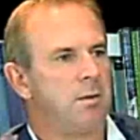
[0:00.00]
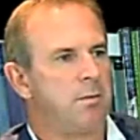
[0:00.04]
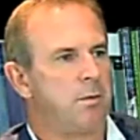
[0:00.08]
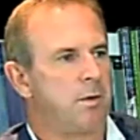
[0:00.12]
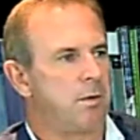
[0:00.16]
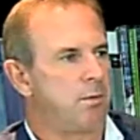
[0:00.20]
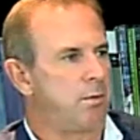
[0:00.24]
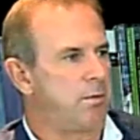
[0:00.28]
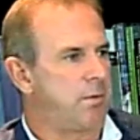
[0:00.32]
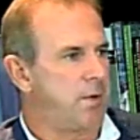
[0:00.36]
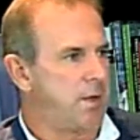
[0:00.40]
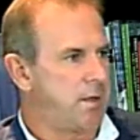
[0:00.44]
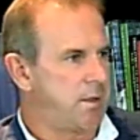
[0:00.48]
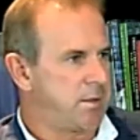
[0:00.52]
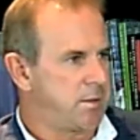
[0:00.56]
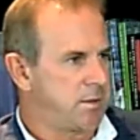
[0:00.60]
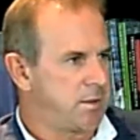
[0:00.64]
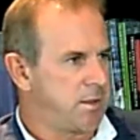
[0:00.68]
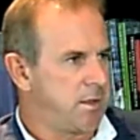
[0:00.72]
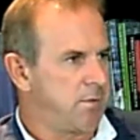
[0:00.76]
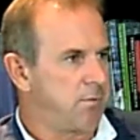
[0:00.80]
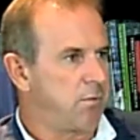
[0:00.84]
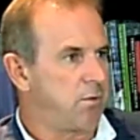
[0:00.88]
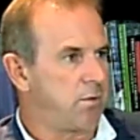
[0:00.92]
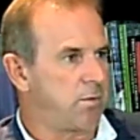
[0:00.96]
but we've had
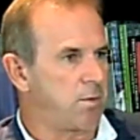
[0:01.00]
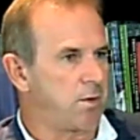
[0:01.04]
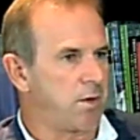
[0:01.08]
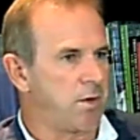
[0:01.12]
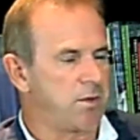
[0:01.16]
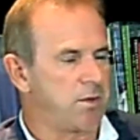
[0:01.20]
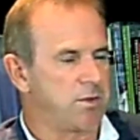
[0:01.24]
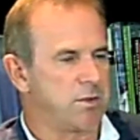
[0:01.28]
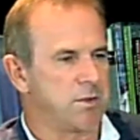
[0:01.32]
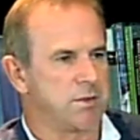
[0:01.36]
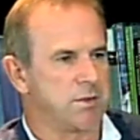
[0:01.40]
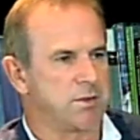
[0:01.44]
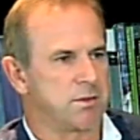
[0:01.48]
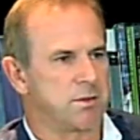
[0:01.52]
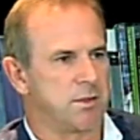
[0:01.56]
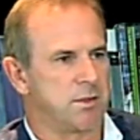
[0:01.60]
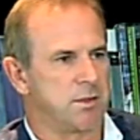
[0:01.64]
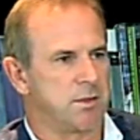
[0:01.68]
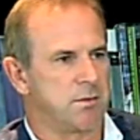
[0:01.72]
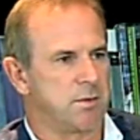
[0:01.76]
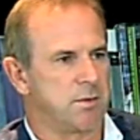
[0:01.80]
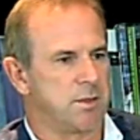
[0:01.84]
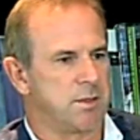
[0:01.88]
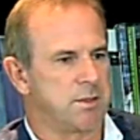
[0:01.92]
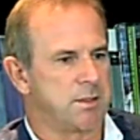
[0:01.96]
several approaches
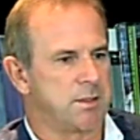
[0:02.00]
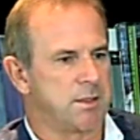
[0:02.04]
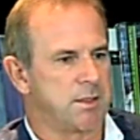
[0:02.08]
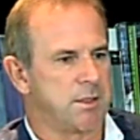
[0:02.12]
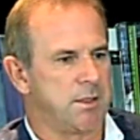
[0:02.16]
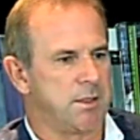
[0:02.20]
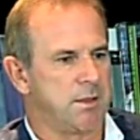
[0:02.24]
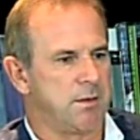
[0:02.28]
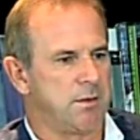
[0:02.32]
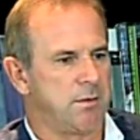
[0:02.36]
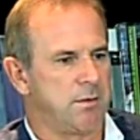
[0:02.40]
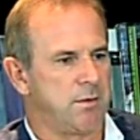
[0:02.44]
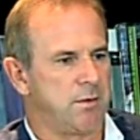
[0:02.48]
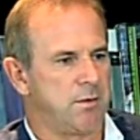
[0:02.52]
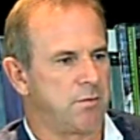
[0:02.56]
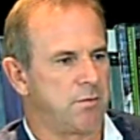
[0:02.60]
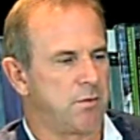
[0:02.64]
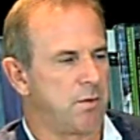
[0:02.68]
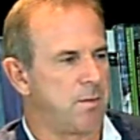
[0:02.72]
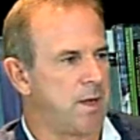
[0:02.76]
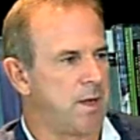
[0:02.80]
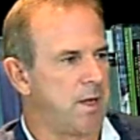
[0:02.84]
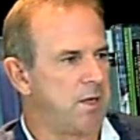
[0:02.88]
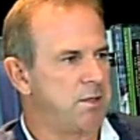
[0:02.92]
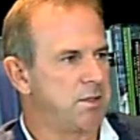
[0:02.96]
recently
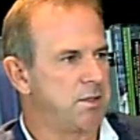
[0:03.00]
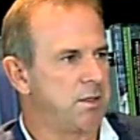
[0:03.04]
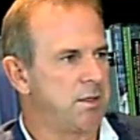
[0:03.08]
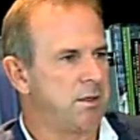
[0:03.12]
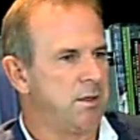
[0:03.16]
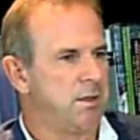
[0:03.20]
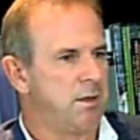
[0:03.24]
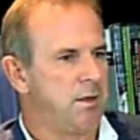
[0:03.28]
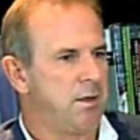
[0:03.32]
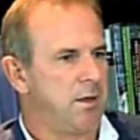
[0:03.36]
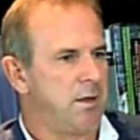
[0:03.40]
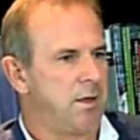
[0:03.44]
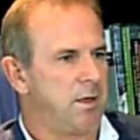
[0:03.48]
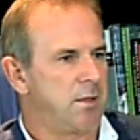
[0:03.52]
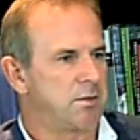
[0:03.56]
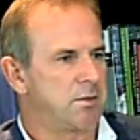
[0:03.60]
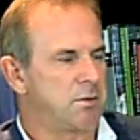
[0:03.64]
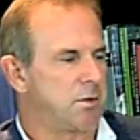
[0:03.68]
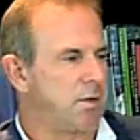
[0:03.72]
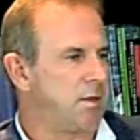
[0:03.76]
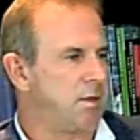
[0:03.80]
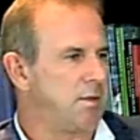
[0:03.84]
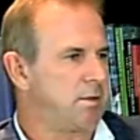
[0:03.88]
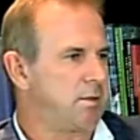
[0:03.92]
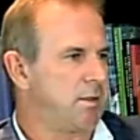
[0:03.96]
from Asia, and
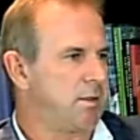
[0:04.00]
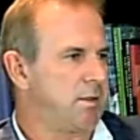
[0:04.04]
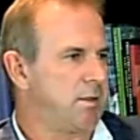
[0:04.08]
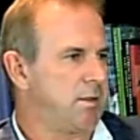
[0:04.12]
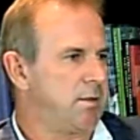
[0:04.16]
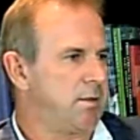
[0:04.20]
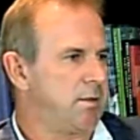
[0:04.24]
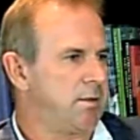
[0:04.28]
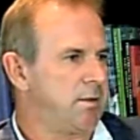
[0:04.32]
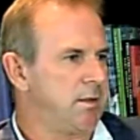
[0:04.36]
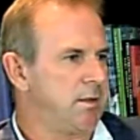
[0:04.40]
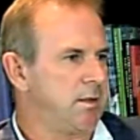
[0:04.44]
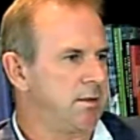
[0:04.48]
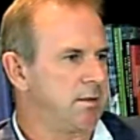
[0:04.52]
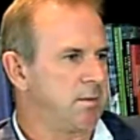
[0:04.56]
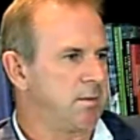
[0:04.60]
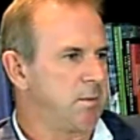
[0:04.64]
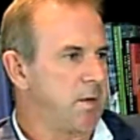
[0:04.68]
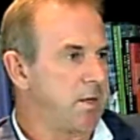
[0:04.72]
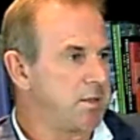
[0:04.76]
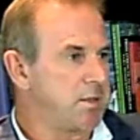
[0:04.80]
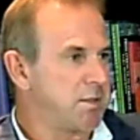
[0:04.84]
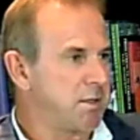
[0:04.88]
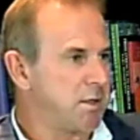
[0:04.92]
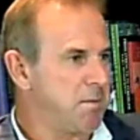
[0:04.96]
strangely as it
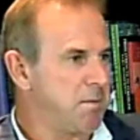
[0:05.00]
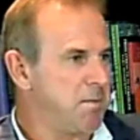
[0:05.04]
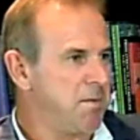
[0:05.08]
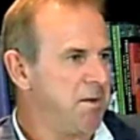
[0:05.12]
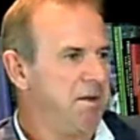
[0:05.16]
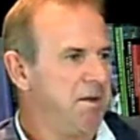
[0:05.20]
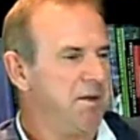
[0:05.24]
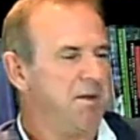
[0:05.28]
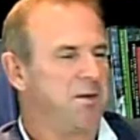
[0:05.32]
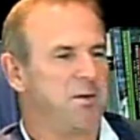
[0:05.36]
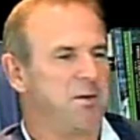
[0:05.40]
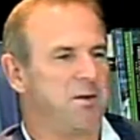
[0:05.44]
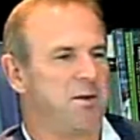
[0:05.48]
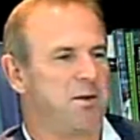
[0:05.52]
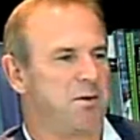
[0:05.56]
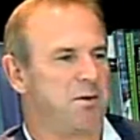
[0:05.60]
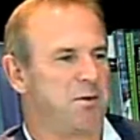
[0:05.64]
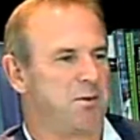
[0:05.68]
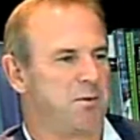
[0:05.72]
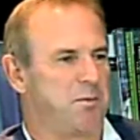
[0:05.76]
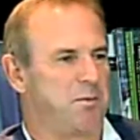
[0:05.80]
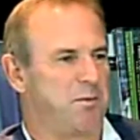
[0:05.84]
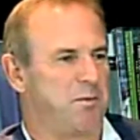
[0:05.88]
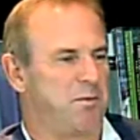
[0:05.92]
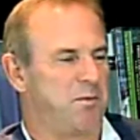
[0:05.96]
may seem,
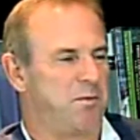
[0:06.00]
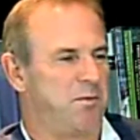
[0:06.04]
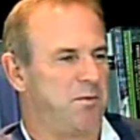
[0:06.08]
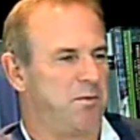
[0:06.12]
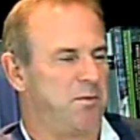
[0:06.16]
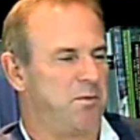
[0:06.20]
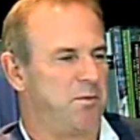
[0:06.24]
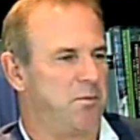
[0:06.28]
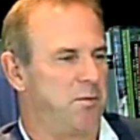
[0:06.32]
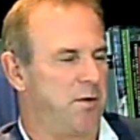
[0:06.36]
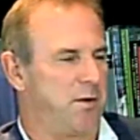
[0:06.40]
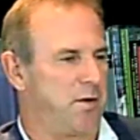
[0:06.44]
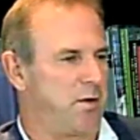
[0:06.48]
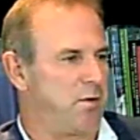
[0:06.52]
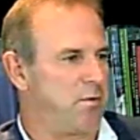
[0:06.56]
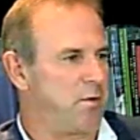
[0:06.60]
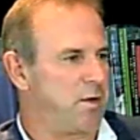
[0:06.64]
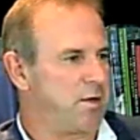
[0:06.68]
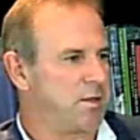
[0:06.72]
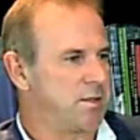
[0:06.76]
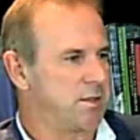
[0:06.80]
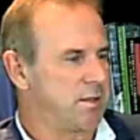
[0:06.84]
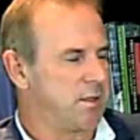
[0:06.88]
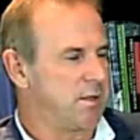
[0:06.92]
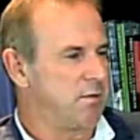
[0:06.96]
very
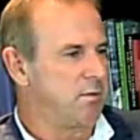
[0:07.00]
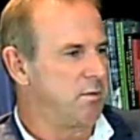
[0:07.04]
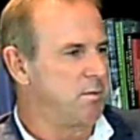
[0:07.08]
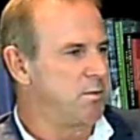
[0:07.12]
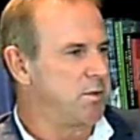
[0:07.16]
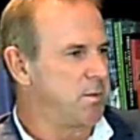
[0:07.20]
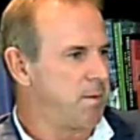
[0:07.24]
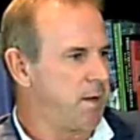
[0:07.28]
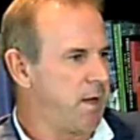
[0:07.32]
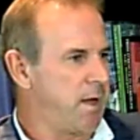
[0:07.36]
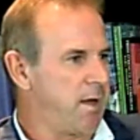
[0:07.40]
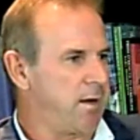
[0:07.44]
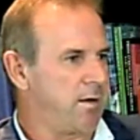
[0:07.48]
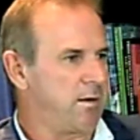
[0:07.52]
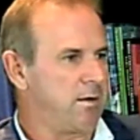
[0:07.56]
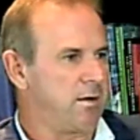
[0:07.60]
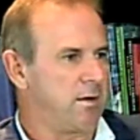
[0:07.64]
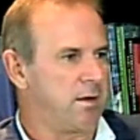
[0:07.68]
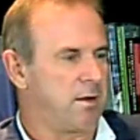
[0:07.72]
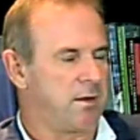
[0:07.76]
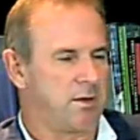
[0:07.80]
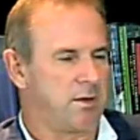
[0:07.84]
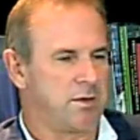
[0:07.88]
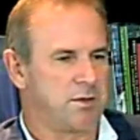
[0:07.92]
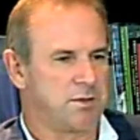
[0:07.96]
recently from Japan.
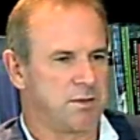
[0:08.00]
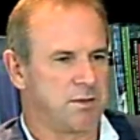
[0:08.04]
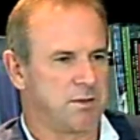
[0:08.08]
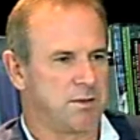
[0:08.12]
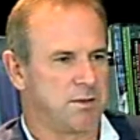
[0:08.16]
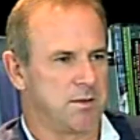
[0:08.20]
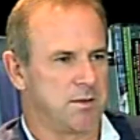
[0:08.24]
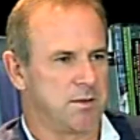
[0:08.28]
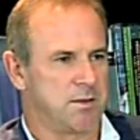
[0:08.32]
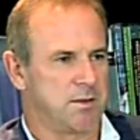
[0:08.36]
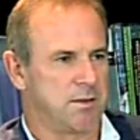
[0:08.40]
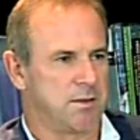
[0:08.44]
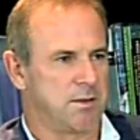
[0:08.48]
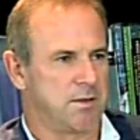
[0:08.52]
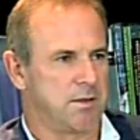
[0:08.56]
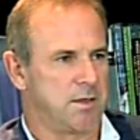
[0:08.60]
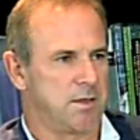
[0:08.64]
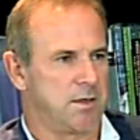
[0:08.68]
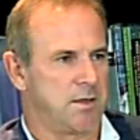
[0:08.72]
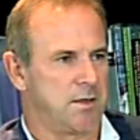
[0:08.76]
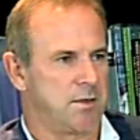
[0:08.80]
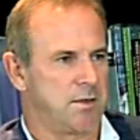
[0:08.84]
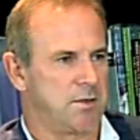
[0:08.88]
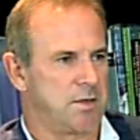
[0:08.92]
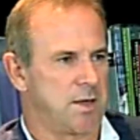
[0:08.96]
I hosted
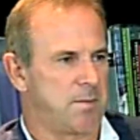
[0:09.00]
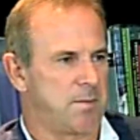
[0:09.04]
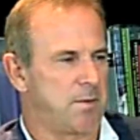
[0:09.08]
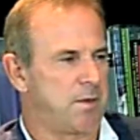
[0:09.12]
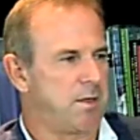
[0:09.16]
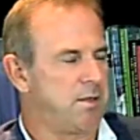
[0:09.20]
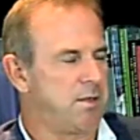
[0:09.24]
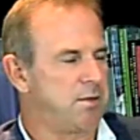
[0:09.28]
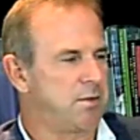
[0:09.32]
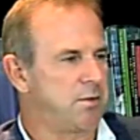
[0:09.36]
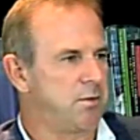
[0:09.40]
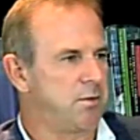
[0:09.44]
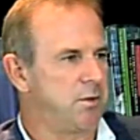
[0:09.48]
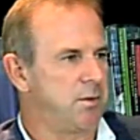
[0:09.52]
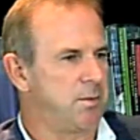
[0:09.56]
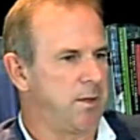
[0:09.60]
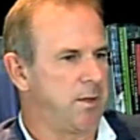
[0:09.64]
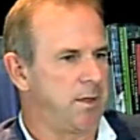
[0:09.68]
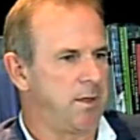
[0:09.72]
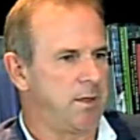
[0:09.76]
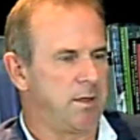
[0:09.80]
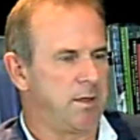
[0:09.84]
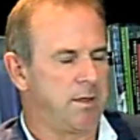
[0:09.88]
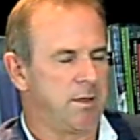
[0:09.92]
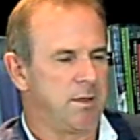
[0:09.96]
a Japanese group
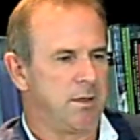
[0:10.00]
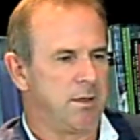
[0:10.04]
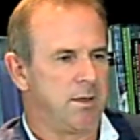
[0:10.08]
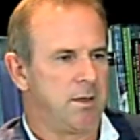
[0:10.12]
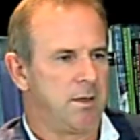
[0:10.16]
here